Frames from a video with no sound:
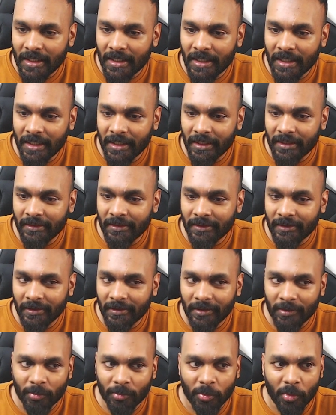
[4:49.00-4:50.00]
and
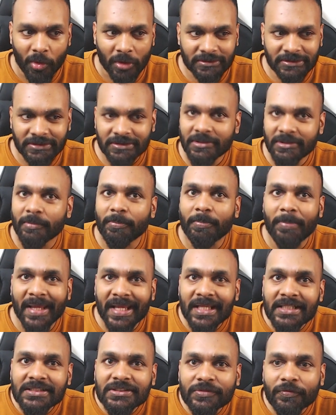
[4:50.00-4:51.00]
uh, what's the
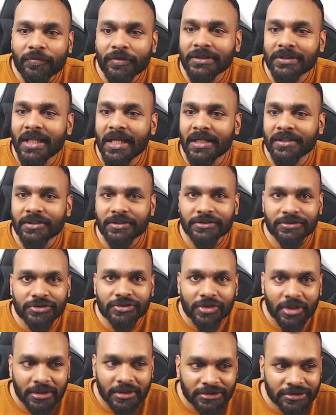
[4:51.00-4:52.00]
base for that
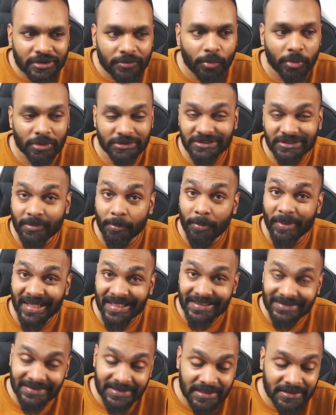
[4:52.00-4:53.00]
instruction what's the
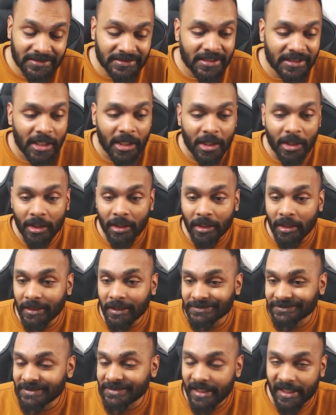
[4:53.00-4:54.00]
basis
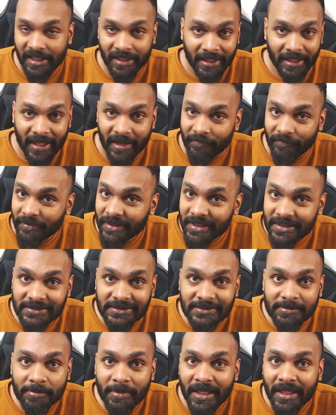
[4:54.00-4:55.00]
uh, is there any
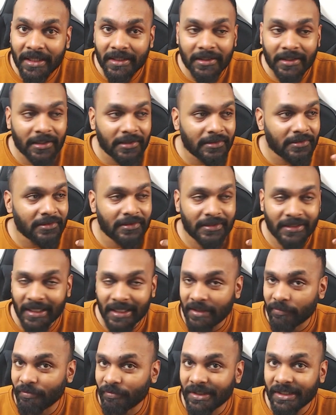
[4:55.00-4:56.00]
evidence behind it
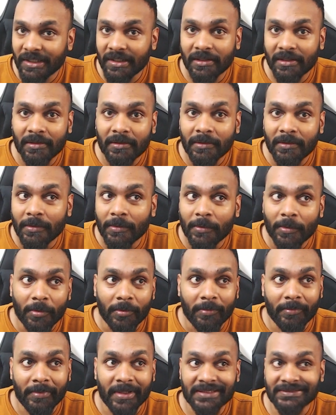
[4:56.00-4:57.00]
can we
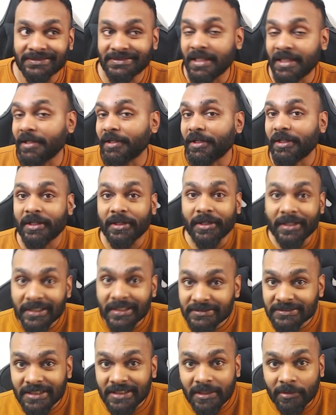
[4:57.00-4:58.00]
is there any
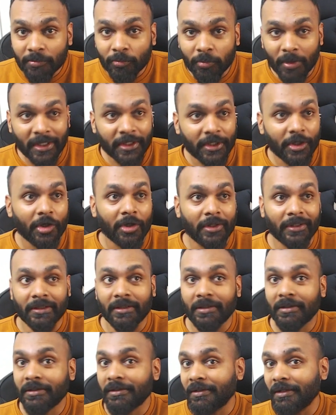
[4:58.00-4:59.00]
reason why you're
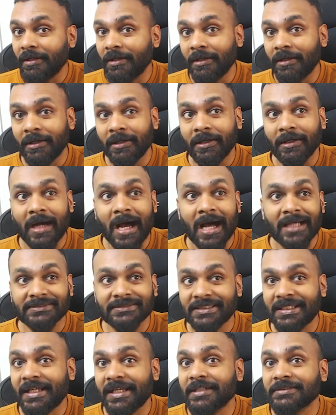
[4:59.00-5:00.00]
uh,
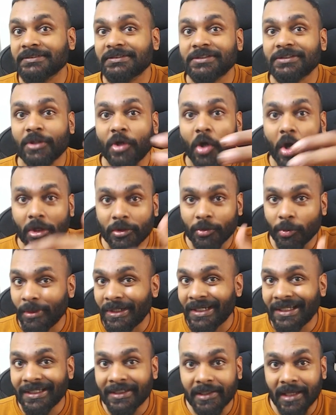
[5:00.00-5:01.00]
asking us not to
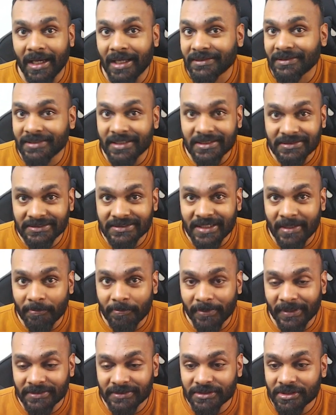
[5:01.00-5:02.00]
eat at this
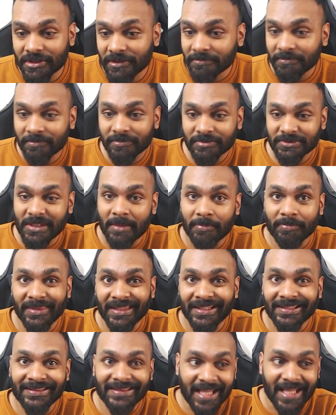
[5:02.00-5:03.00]
temperature
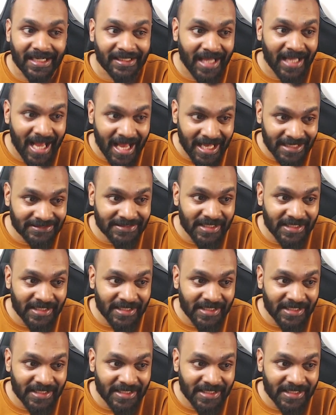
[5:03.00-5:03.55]
something that has